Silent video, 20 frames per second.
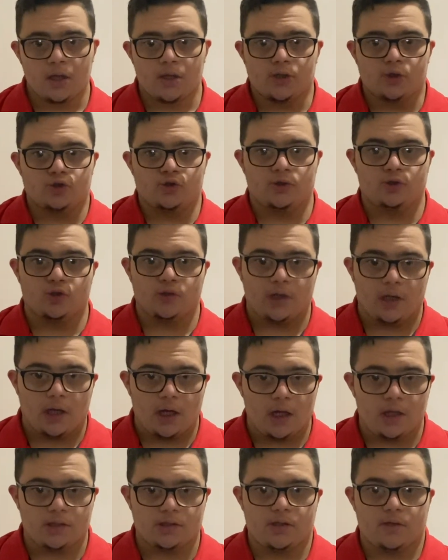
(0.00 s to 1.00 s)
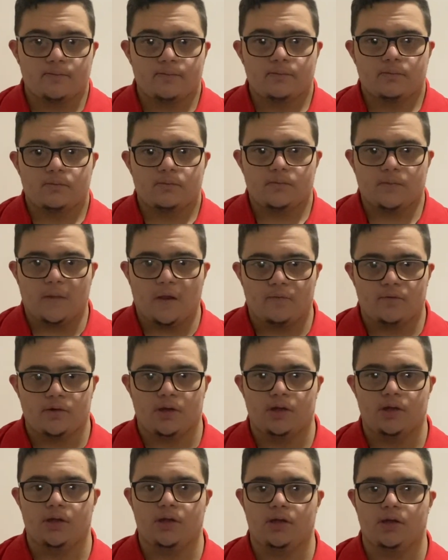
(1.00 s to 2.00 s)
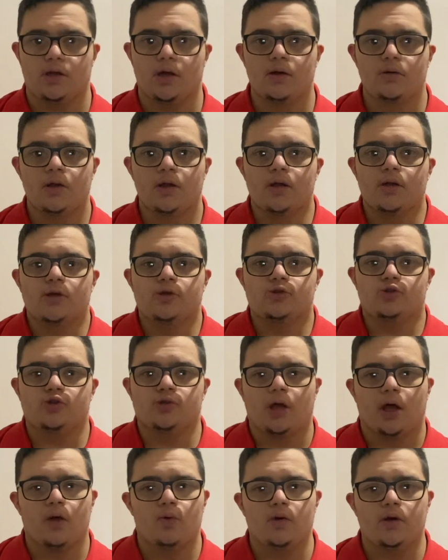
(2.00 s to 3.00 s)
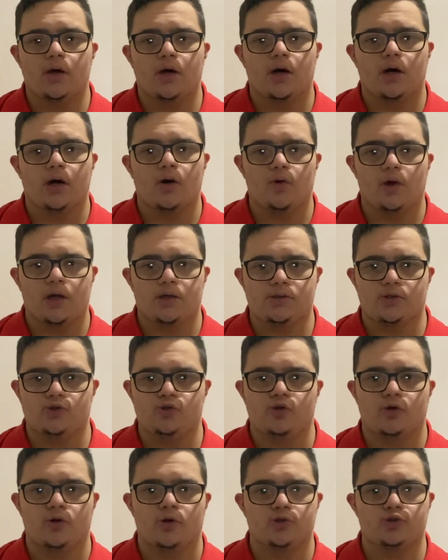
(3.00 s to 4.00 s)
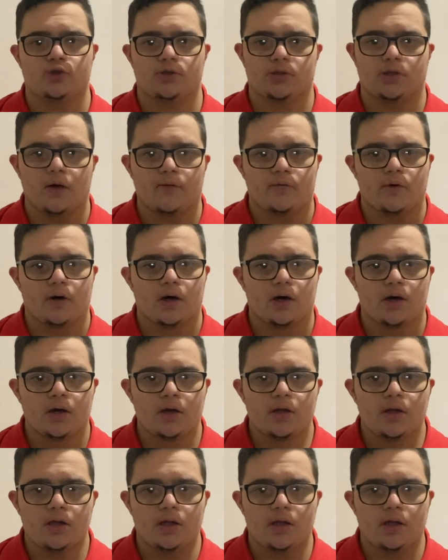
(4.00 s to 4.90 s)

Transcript: so to the end, definitely. Yeah, today we are reacting to all together.